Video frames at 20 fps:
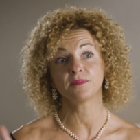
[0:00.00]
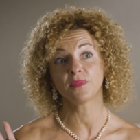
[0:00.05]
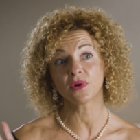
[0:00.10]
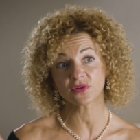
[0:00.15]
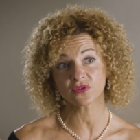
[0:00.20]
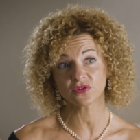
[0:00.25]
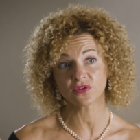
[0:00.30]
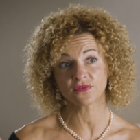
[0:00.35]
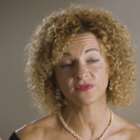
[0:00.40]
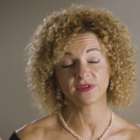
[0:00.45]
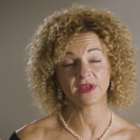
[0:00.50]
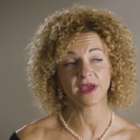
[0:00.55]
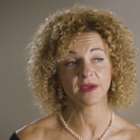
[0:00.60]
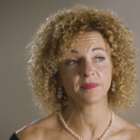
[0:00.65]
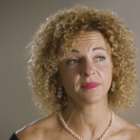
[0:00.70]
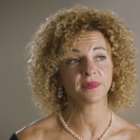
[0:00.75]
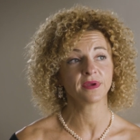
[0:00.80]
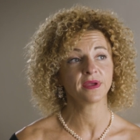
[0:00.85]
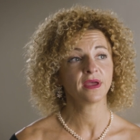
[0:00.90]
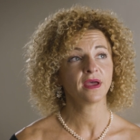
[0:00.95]
Most of
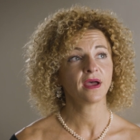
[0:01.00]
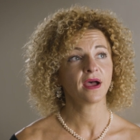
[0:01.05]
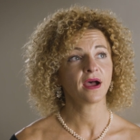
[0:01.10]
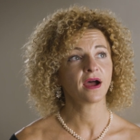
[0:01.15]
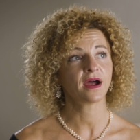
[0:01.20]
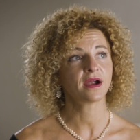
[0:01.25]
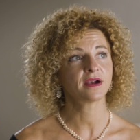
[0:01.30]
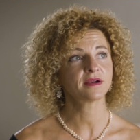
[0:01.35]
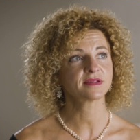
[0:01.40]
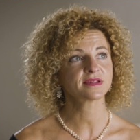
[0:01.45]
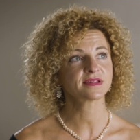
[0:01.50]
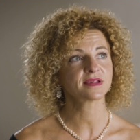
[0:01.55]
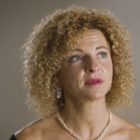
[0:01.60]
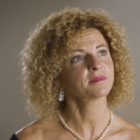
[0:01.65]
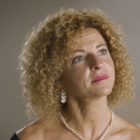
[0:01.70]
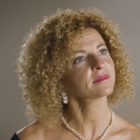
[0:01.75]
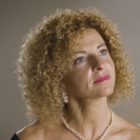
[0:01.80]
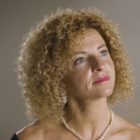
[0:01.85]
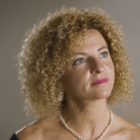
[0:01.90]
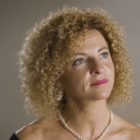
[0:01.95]
them are
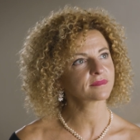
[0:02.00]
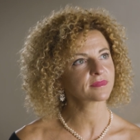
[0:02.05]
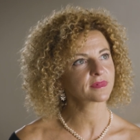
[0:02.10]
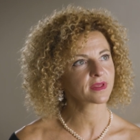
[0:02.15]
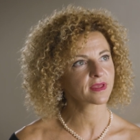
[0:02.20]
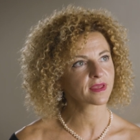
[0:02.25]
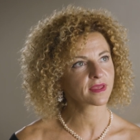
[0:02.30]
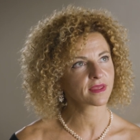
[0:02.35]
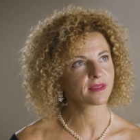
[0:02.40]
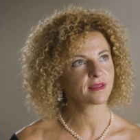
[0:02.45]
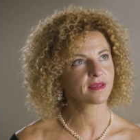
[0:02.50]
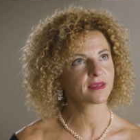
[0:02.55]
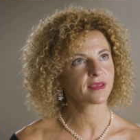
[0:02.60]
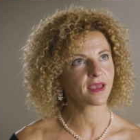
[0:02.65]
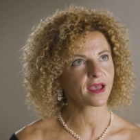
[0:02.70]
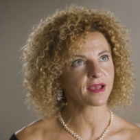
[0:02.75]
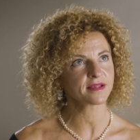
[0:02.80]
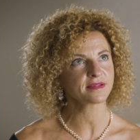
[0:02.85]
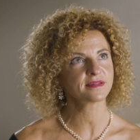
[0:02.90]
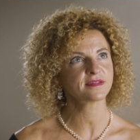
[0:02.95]
some
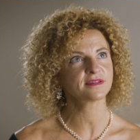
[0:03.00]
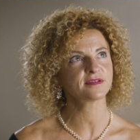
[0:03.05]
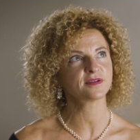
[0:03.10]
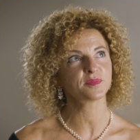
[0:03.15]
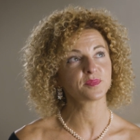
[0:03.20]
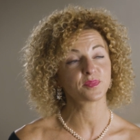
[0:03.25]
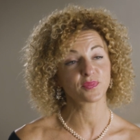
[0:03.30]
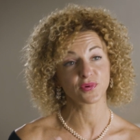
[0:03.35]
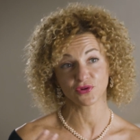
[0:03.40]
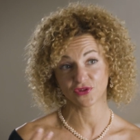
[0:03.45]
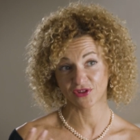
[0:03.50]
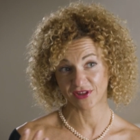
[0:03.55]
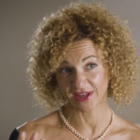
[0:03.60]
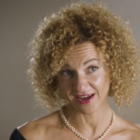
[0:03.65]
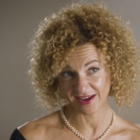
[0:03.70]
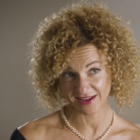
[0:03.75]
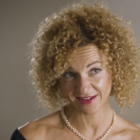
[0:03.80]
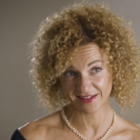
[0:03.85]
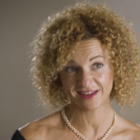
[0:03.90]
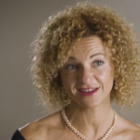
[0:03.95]
cancer
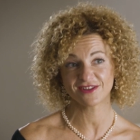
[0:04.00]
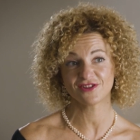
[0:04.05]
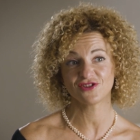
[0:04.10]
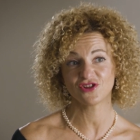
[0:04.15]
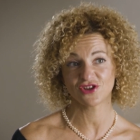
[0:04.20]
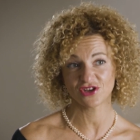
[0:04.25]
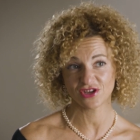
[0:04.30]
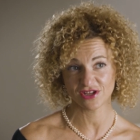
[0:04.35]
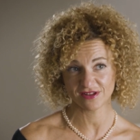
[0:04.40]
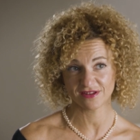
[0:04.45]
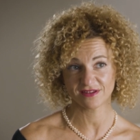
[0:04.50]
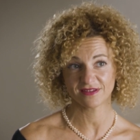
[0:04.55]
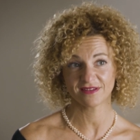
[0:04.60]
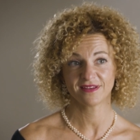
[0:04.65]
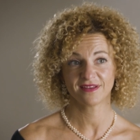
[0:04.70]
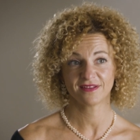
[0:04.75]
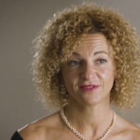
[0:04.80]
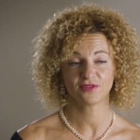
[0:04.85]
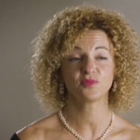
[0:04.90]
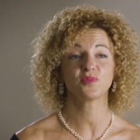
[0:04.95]
protecting gene
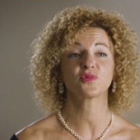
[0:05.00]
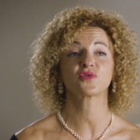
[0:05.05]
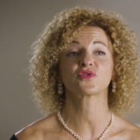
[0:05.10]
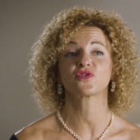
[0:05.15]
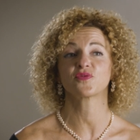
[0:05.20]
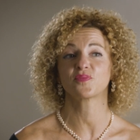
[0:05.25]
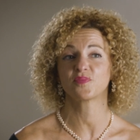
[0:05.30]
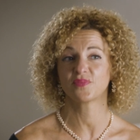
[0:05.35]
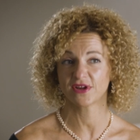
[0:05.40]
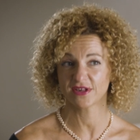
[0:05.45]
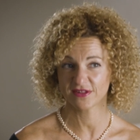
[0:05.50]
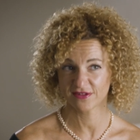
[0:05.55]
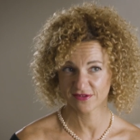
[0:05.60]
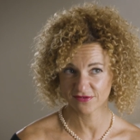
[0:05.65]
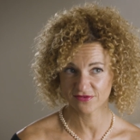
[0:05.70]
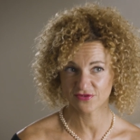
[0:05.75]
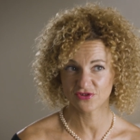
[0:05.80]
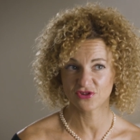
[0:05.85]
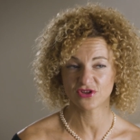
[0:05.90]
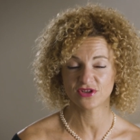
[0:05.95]
tumor
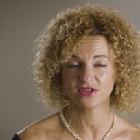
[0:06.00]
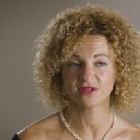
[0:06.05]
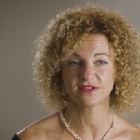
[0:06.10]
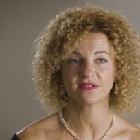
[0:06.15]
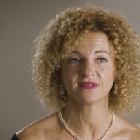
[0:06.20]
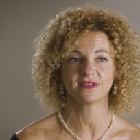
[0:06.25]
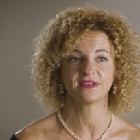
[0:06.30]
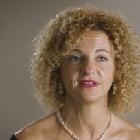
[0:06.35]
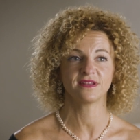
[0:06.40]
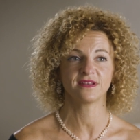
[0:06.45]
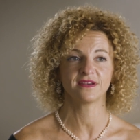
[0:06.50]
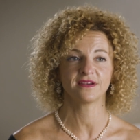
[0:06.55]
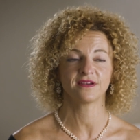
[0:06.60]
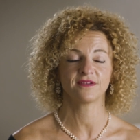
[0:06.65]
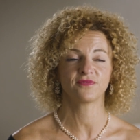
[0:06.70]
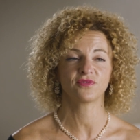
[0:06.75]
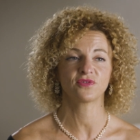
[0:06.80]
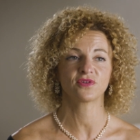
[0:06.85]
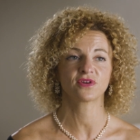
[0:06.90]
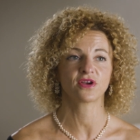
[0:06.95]
suppressor genes in
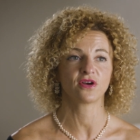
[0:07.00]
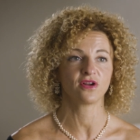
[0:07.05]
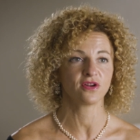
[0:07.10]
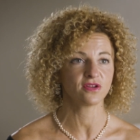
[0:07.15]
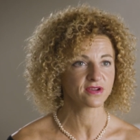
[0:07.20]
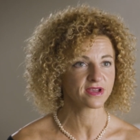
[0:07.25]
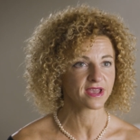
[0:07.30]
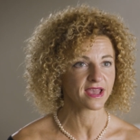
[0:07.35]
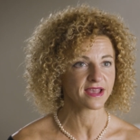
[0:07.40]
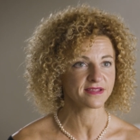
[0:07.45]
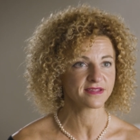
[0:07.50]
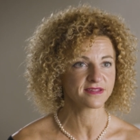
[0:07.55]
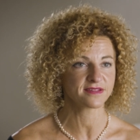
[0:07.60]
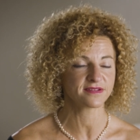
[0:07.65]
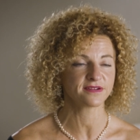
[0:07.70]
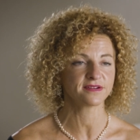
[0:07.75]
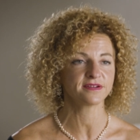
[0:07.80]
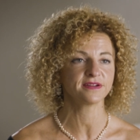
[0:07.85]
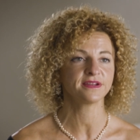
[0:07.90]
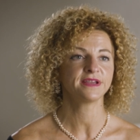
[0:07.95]
the, for colon
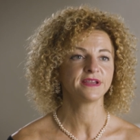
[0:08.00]
cancer.